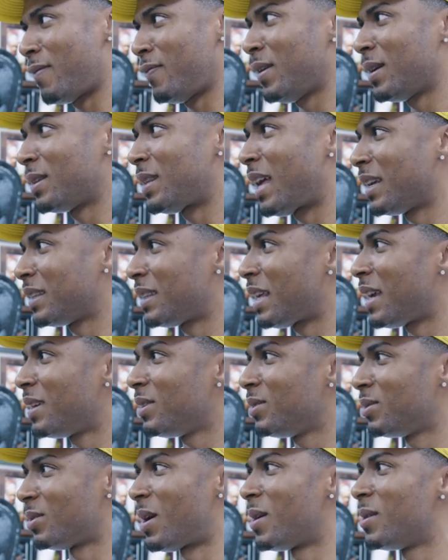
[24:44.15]
I feel like
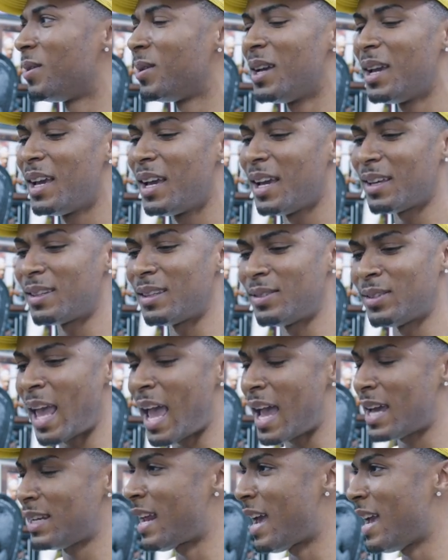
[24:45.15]
that, you know,
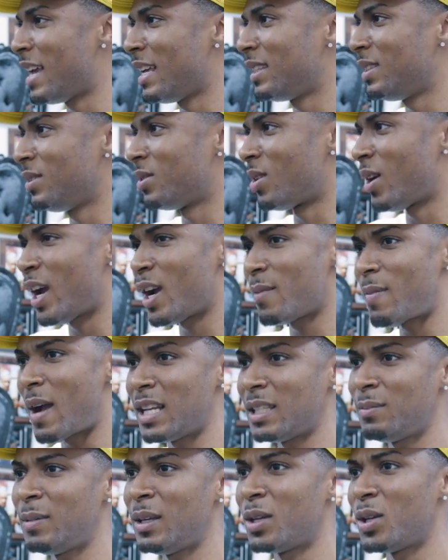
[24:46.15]
nowadays, you know,
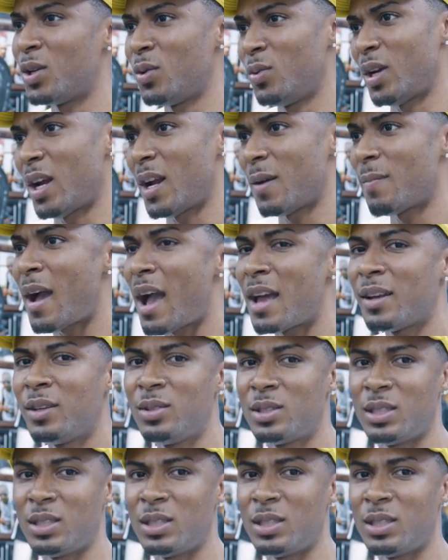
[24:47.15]
everybody's being cool with everybody.